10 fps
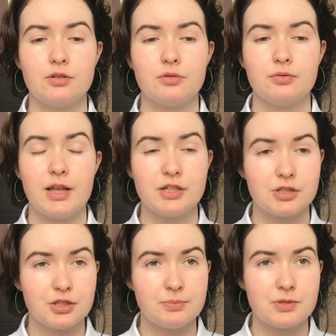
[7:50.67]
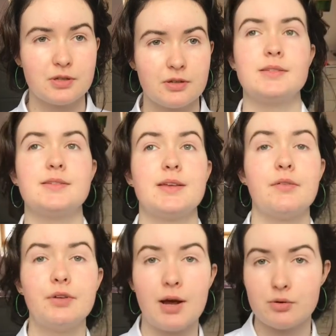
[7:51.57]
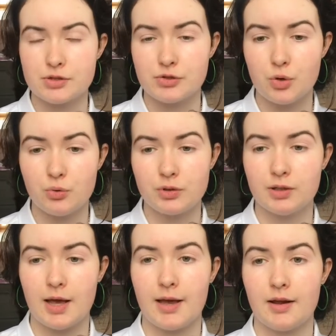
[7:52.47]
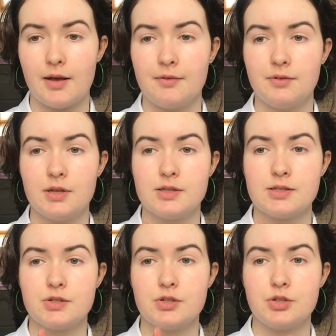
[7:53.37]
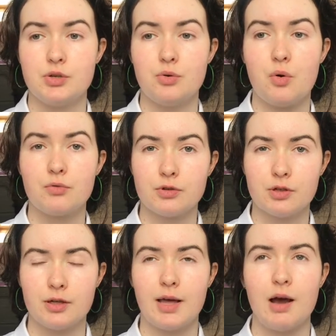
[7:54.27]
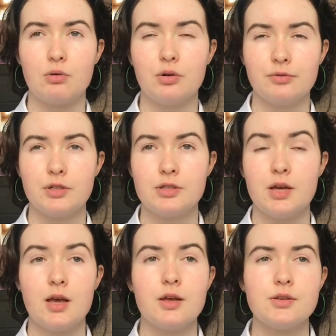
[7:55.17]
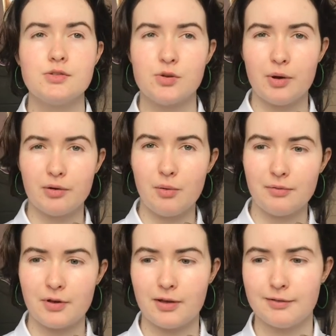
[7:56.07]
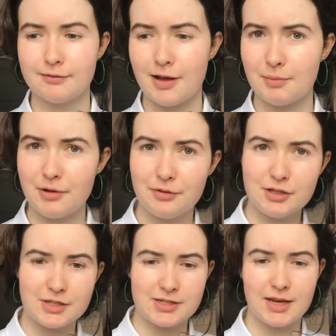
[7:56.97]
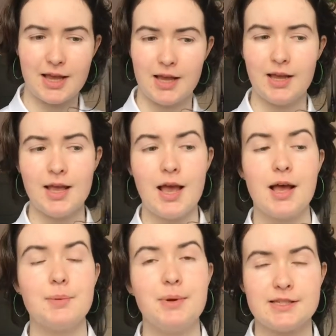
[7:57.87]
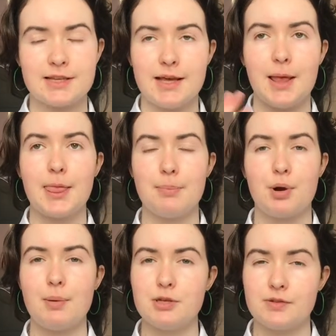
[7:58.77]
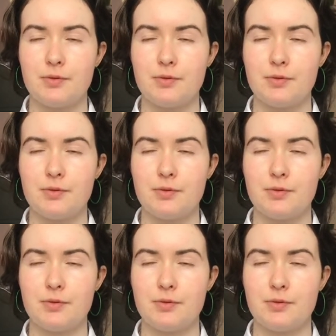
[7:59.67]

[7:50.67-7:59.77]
relationships. It's 7 hours in total and I have listened to over an hour of it. So I don't know if I might finish it today. Basically, the premise of the